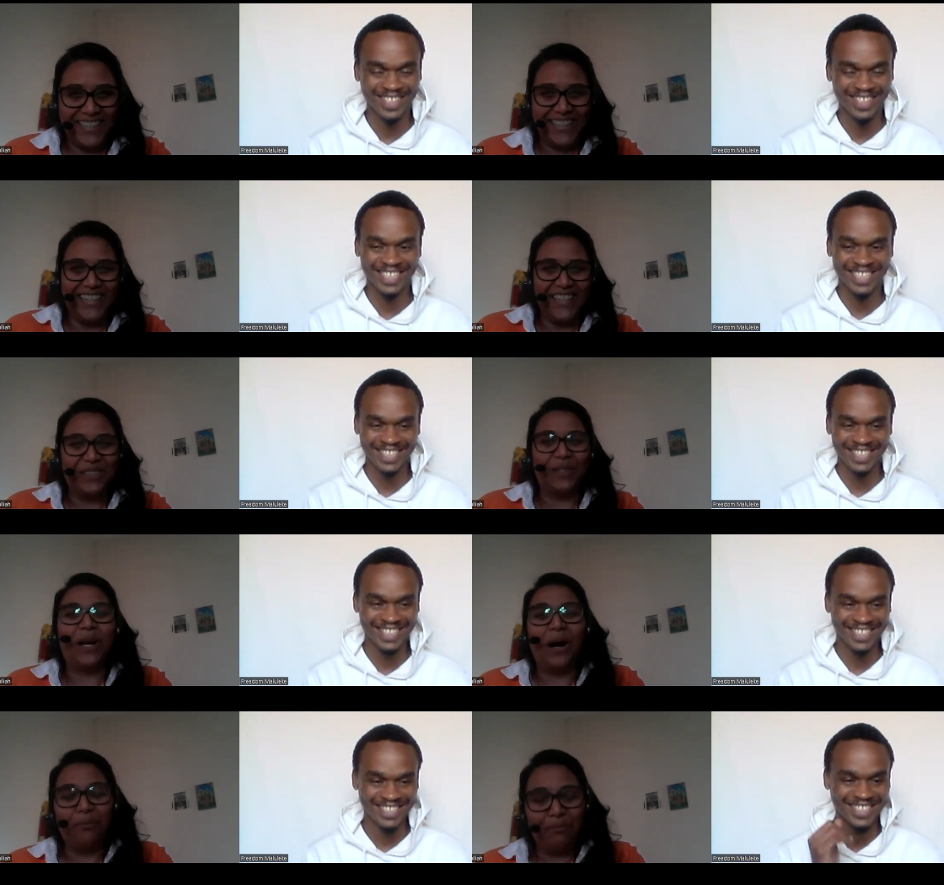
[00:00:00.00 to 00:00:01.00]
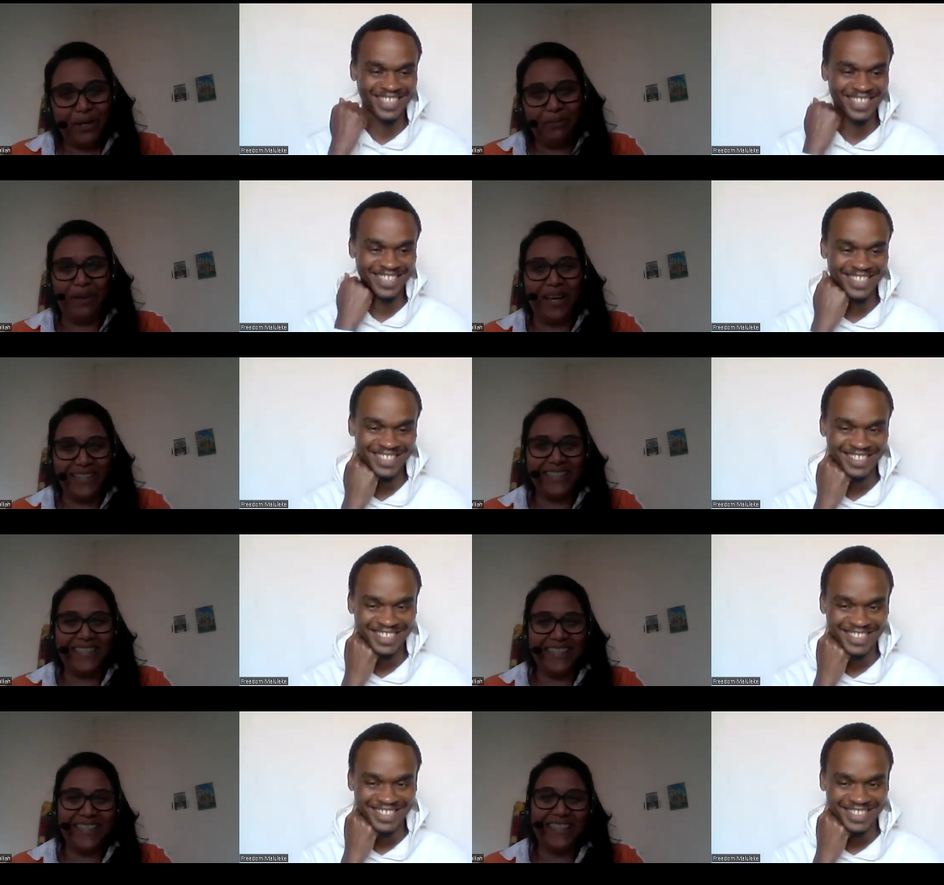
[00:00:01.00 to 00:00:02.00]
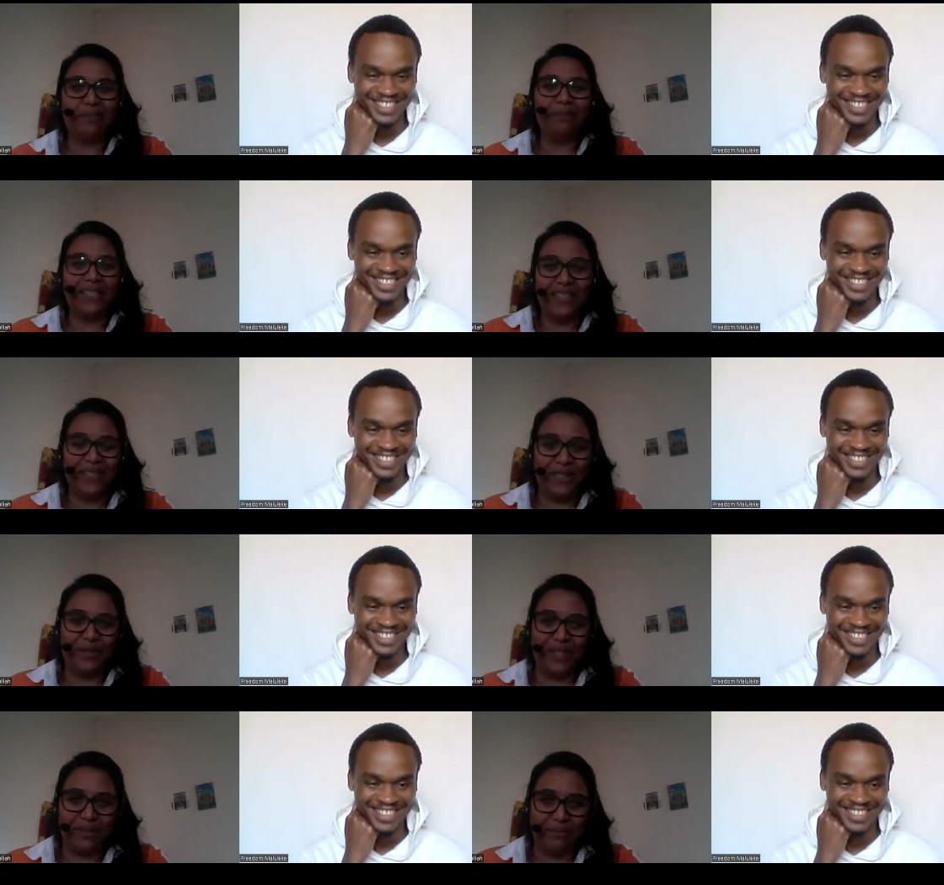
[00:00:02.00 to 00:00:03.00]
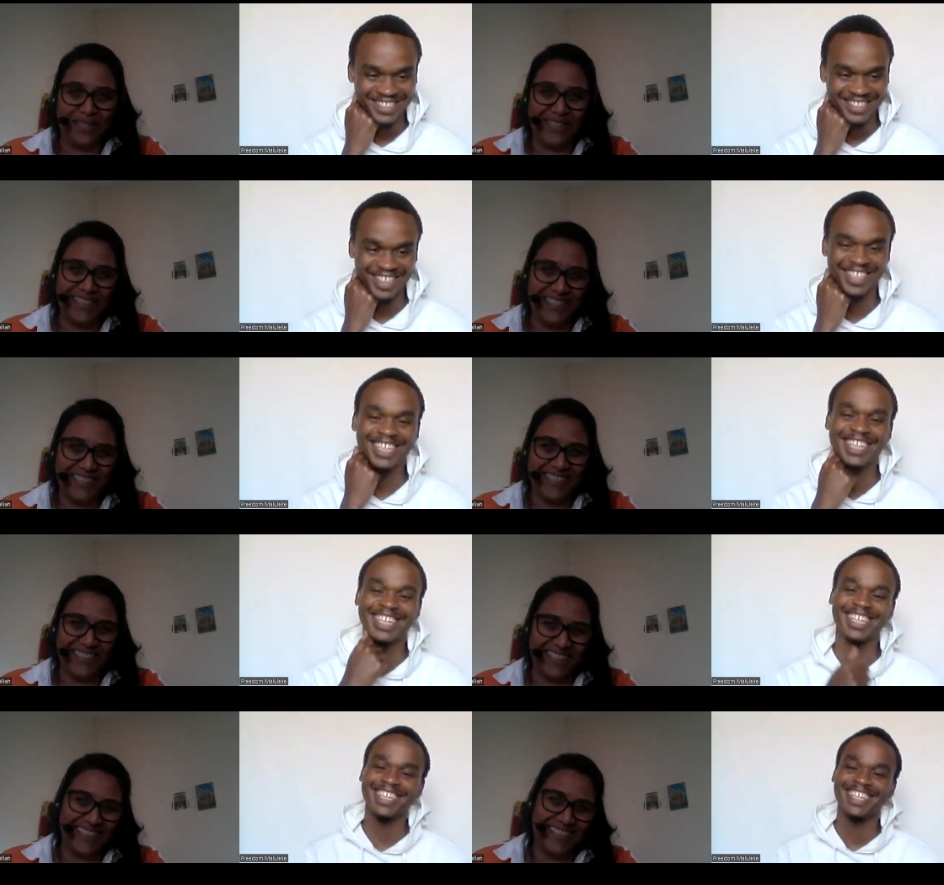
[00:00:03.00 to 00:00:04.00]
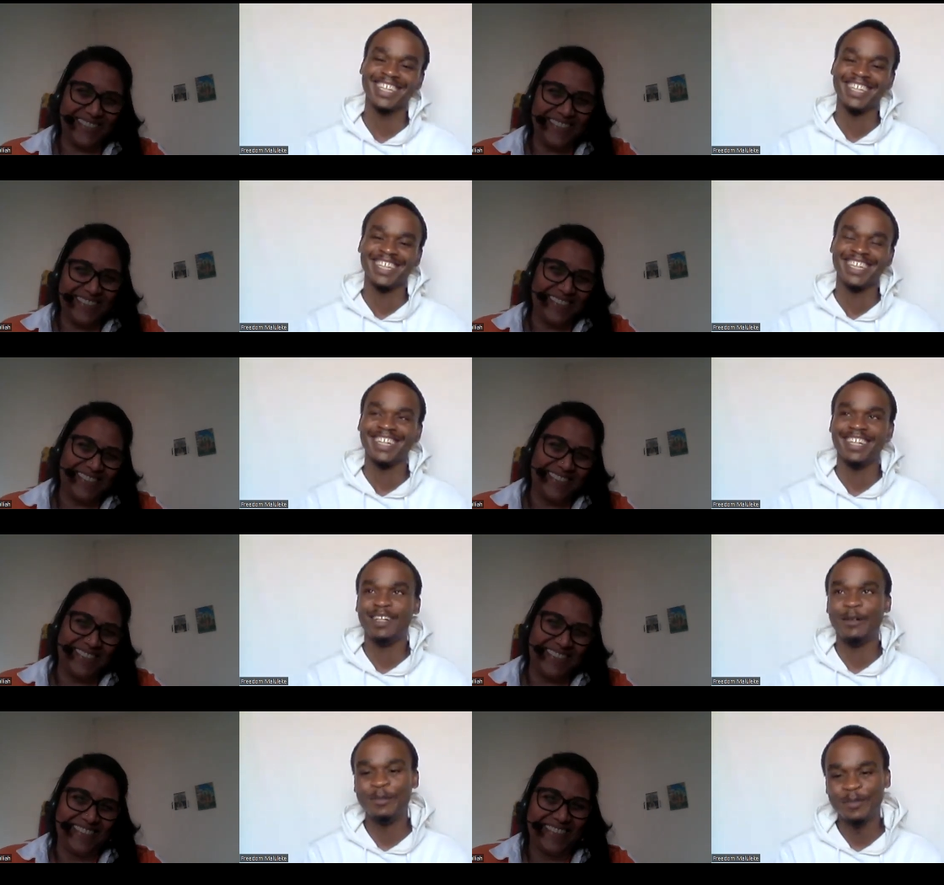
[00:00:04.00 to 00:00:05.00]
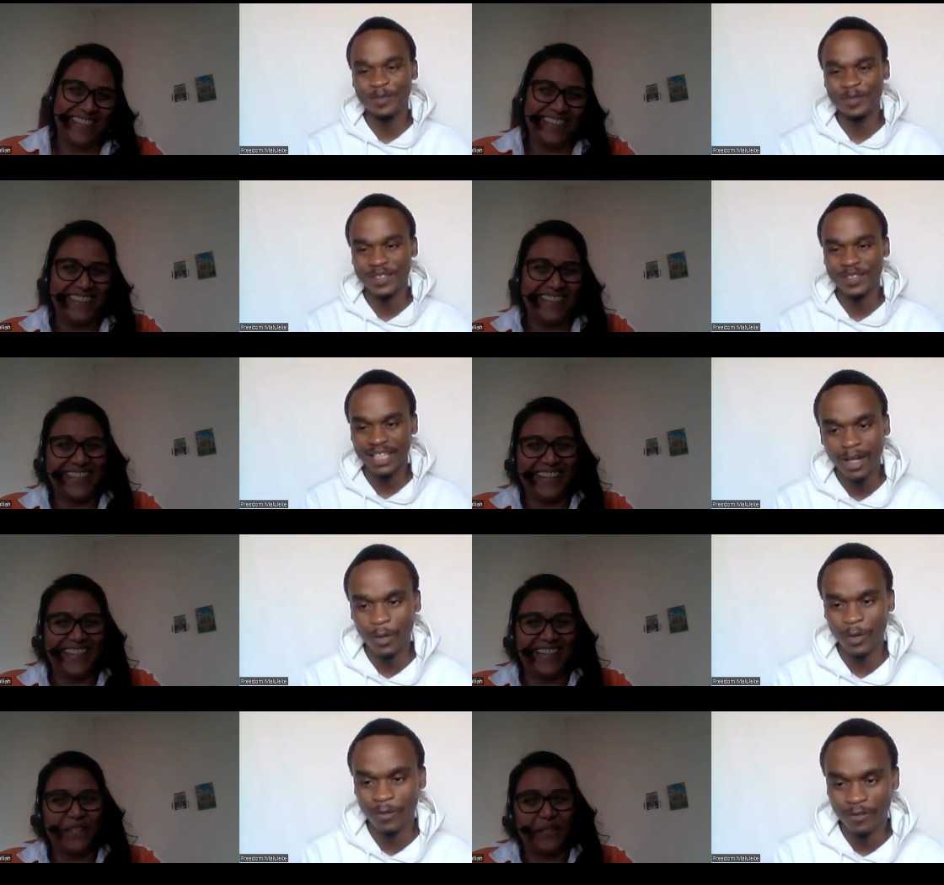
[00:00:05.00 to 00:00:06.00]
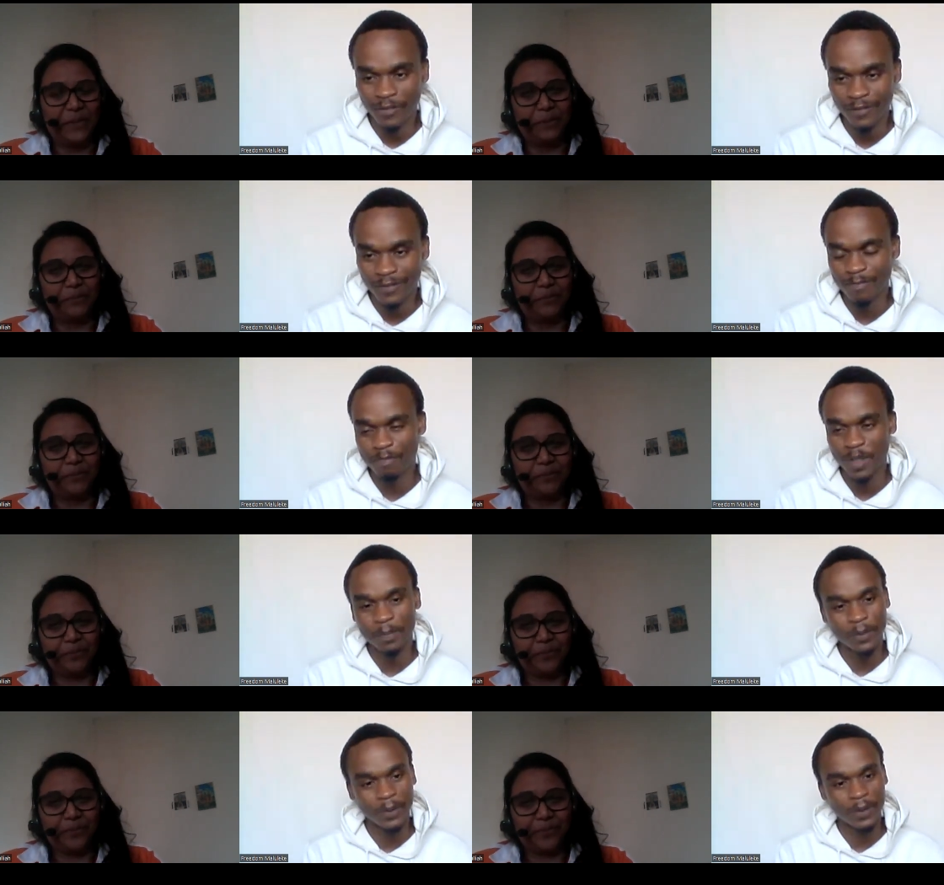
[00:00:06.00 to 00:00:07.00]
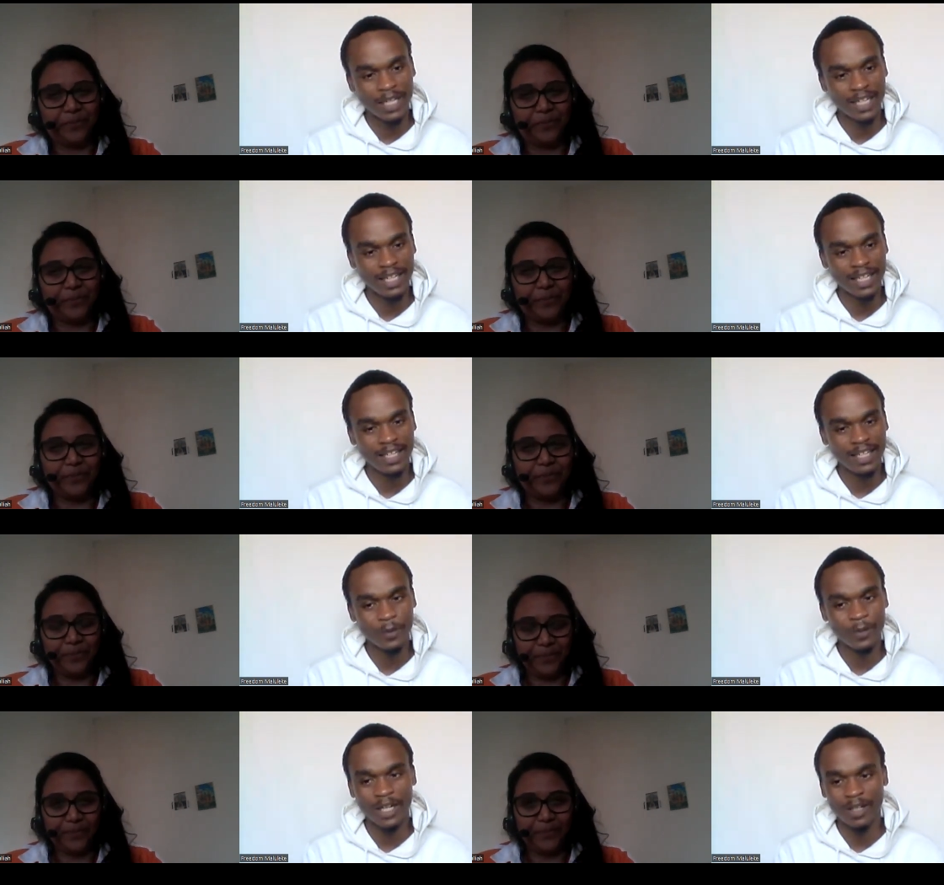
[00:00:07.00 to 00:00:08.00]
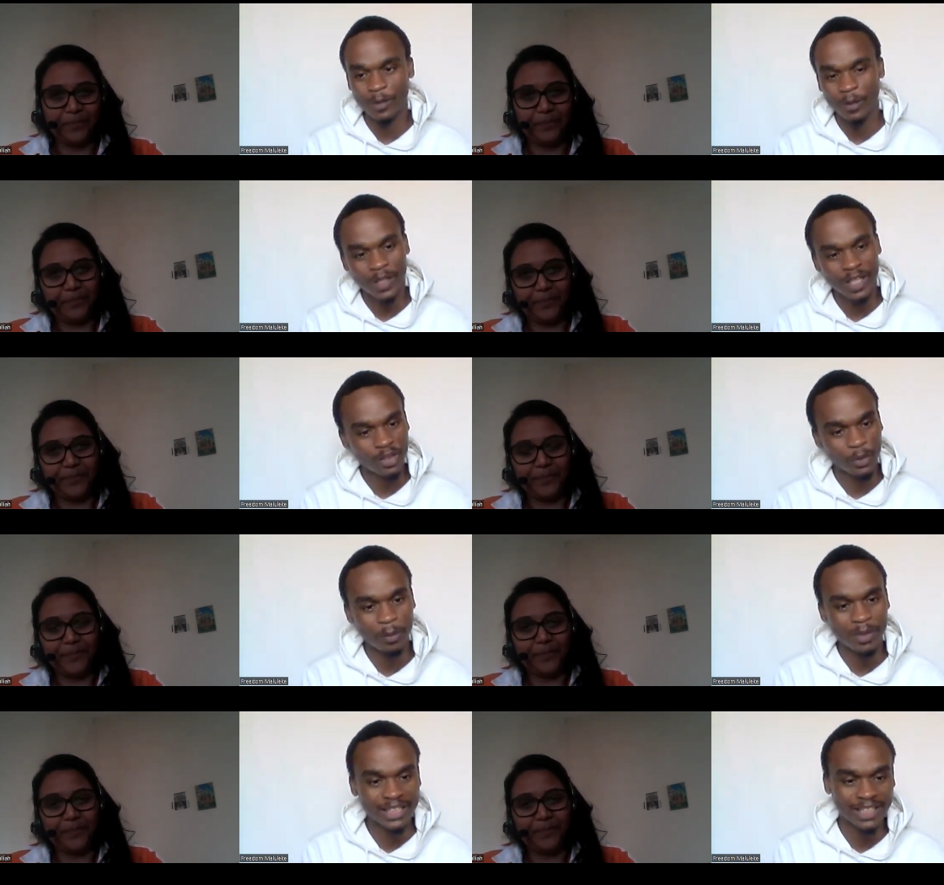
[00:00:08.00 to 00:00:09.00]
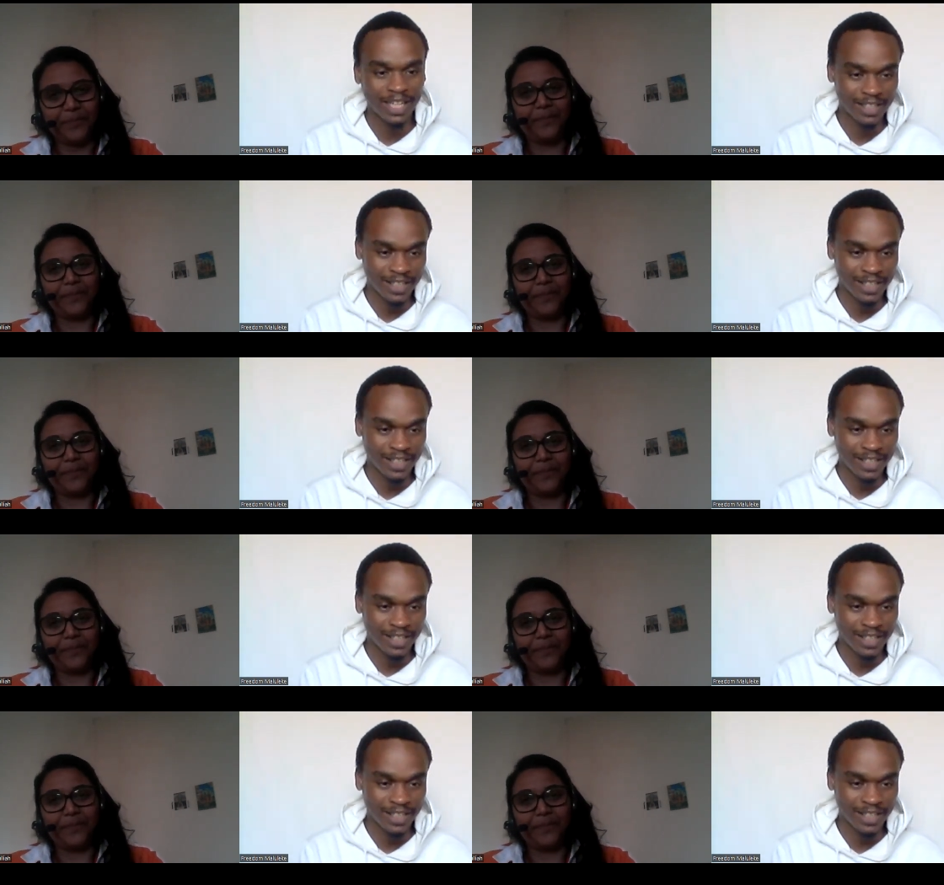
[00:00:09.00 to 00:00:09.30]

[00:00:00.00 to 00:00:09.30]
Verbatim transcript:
Speaker 1: okay. to complement the medical treatment.
Speaker 2: Okay. Um, a lot of people who are going through mental